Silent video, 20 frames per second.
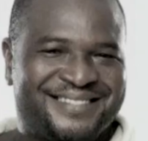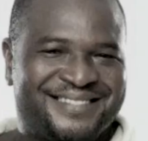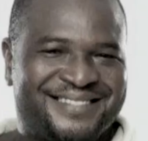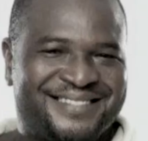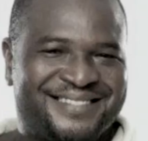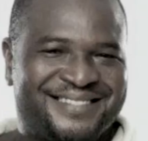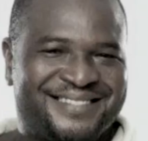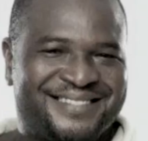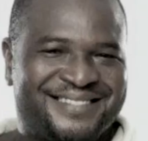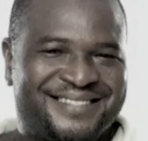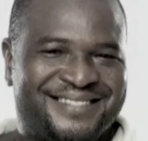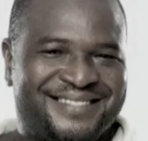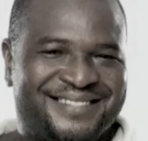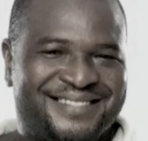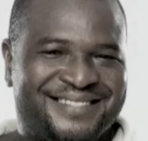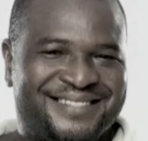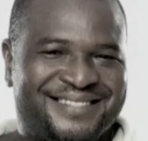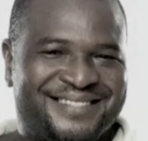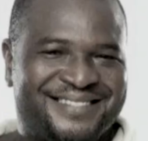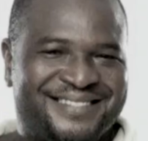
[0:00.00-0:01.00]

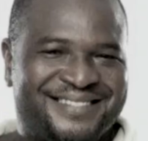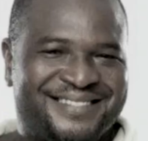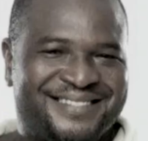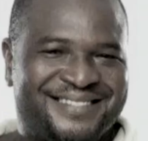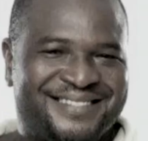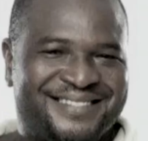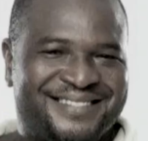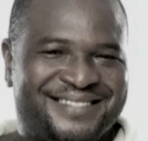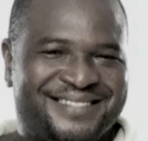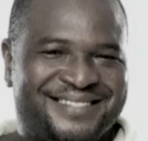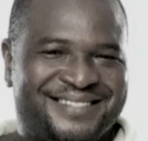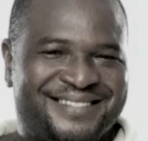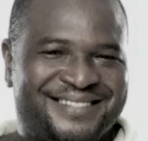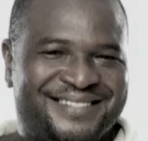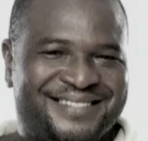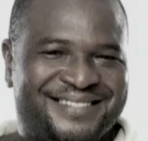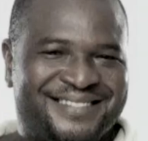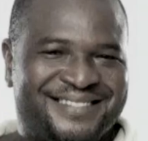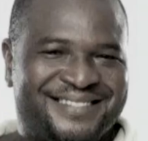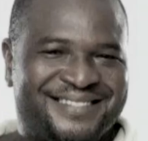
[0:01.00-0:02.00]

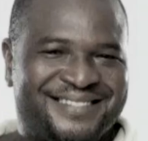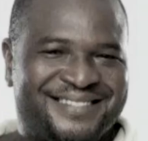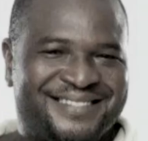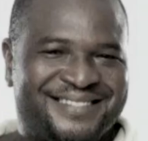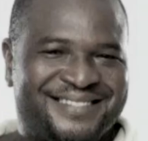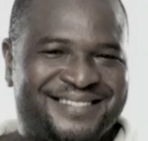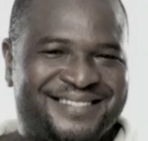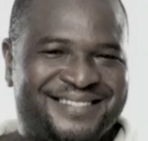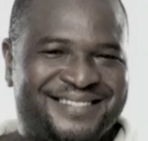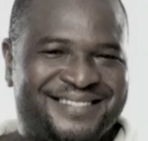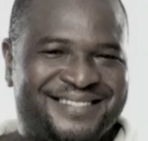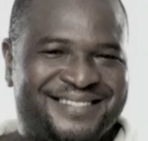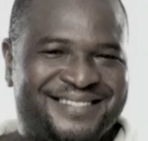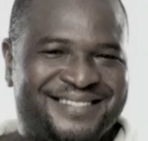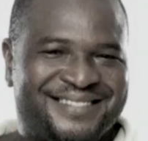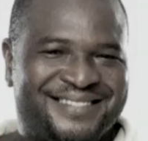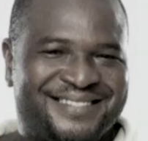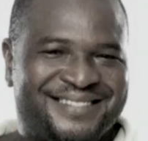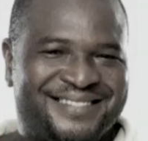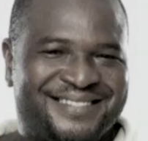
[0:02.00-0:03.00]

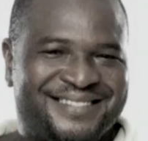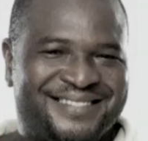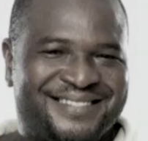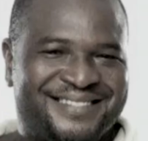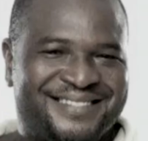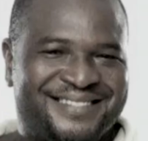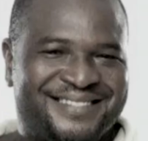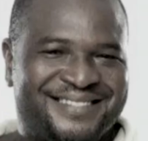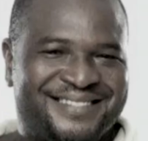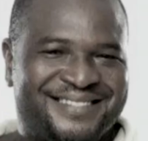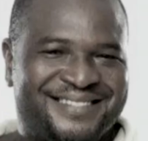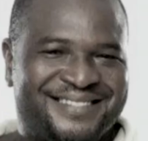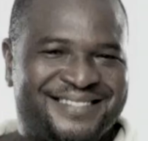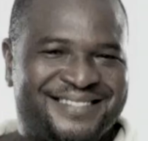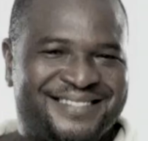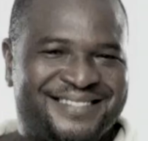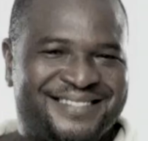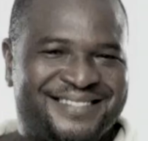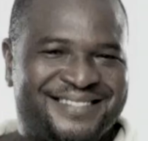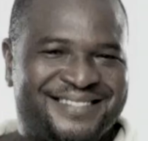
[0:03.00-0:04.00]

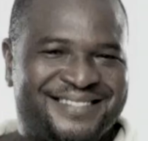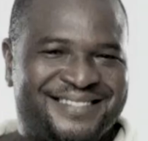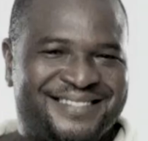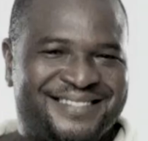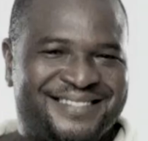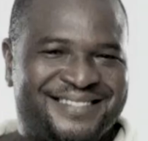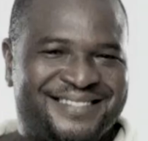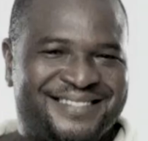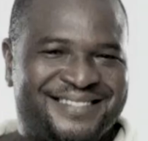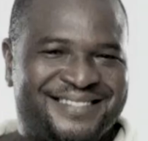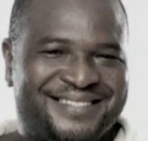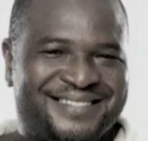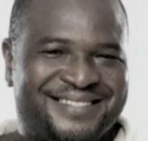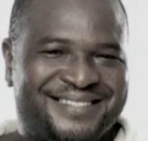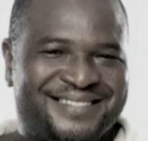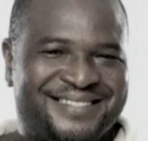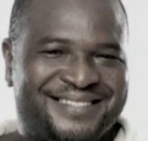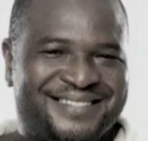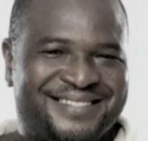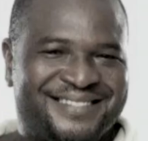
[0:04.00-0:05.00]

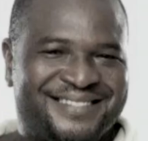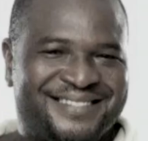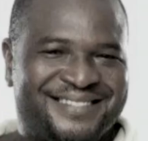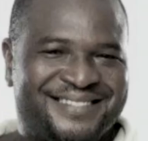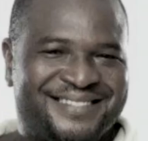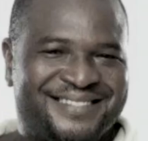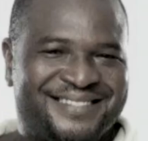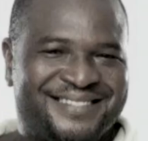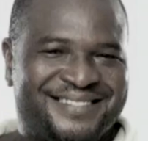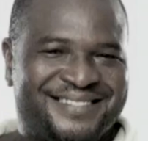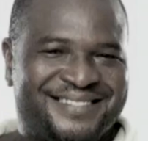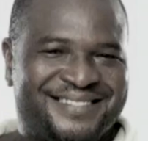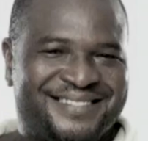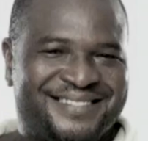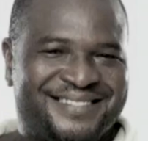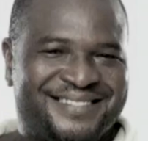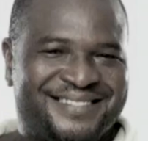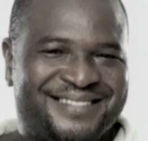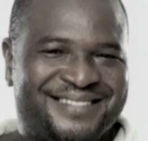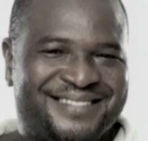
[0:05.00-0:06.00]

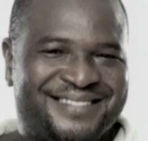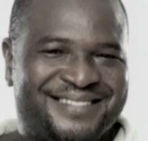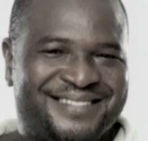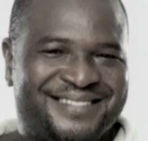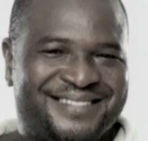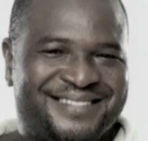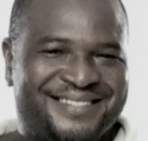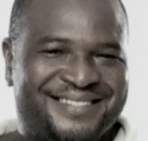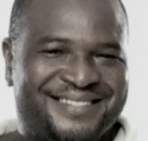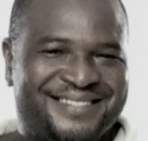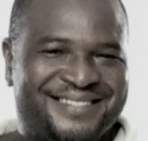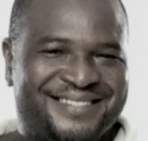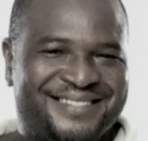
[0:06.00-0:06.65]
(not speaking)